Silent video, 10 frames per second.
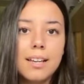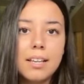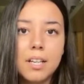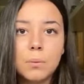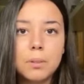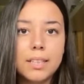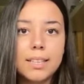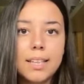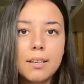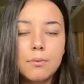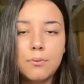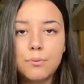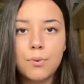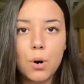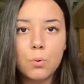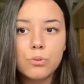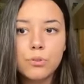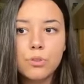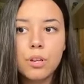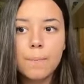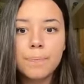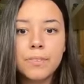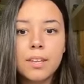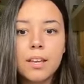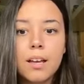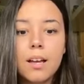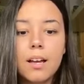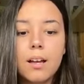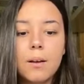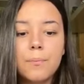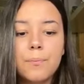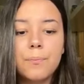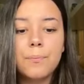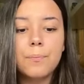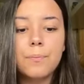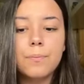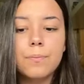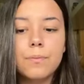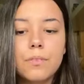it completely froze. Um,